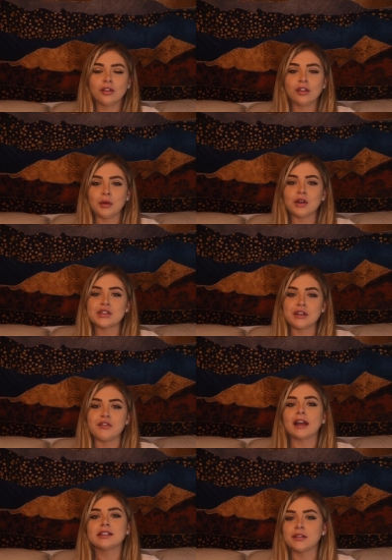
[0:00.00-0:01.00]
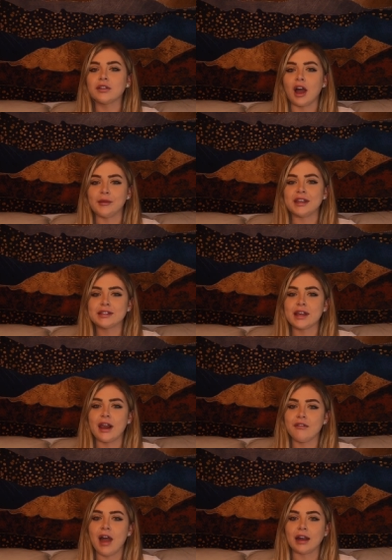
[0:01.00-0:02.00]
the most effective gummies that
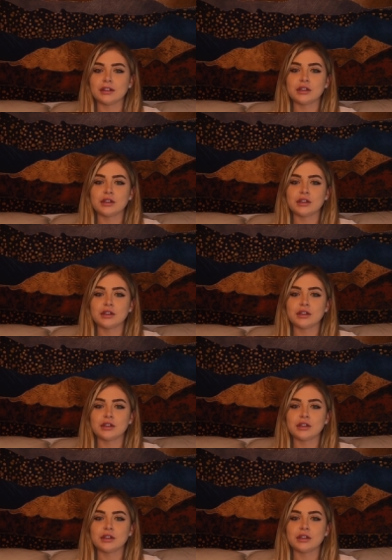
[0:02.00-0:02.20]
I've had